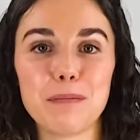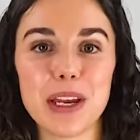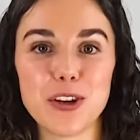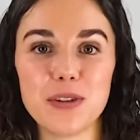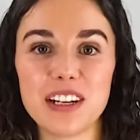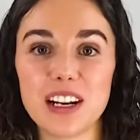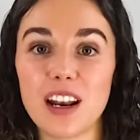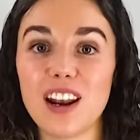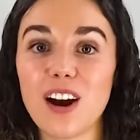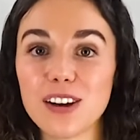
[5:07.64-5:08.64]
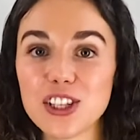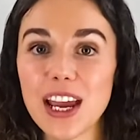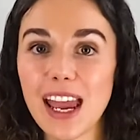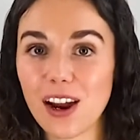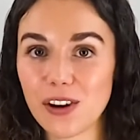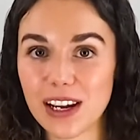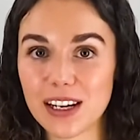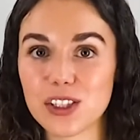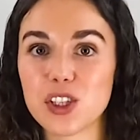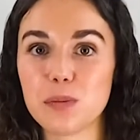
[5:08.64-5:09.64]
mean you need a larger
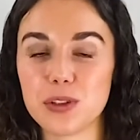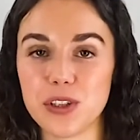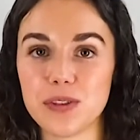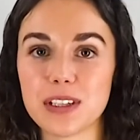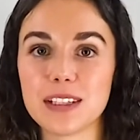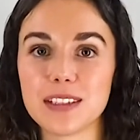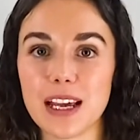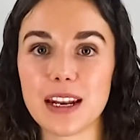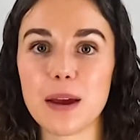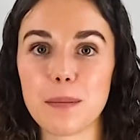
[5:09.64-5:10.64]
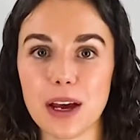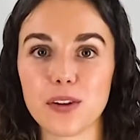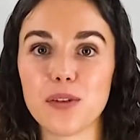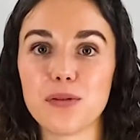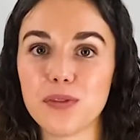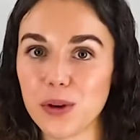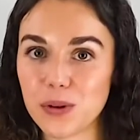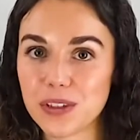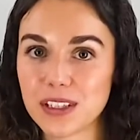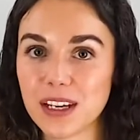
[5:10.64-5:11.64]
area to produce a set amount of
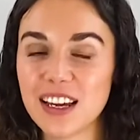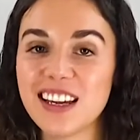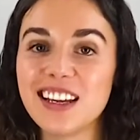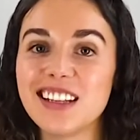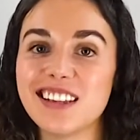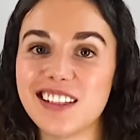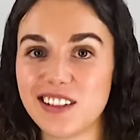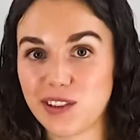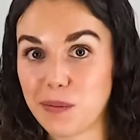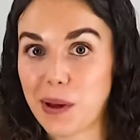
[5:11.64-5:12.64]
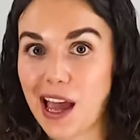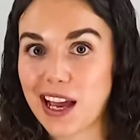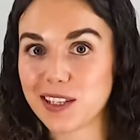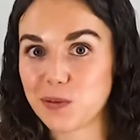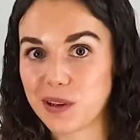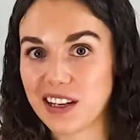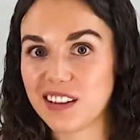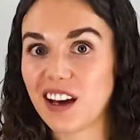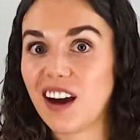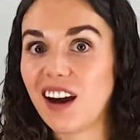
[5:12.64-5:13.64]
food. This is compared
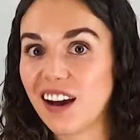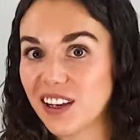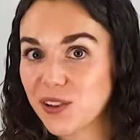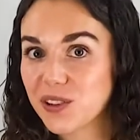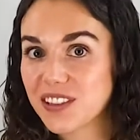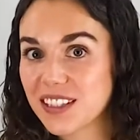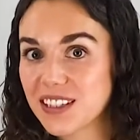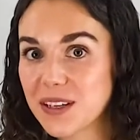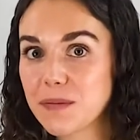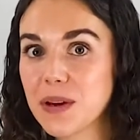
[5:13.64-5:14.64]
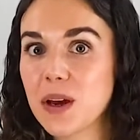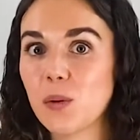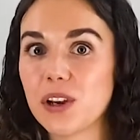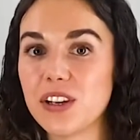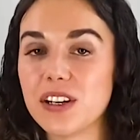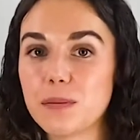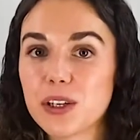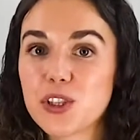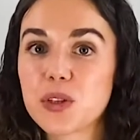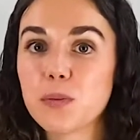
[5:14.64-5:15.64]
with a high yield system where you need a
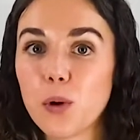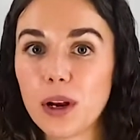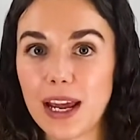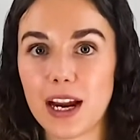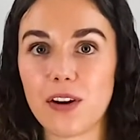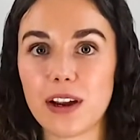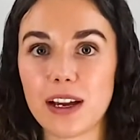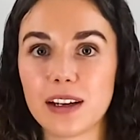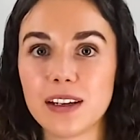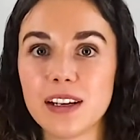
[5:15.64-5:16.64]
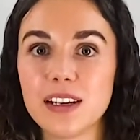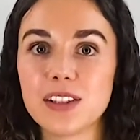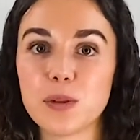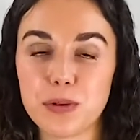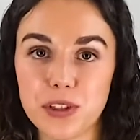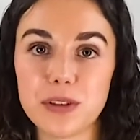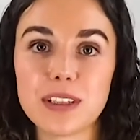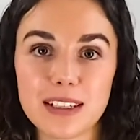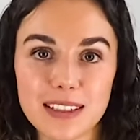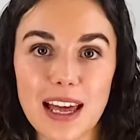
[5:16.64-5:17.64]
much smaller area to produce
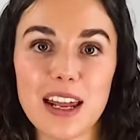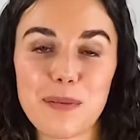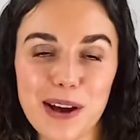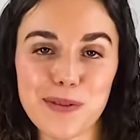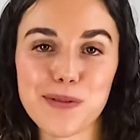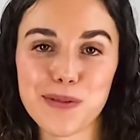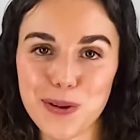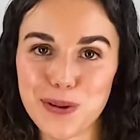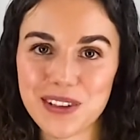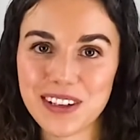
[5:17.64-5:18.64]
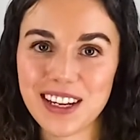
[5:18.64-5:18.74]
that set amount of food.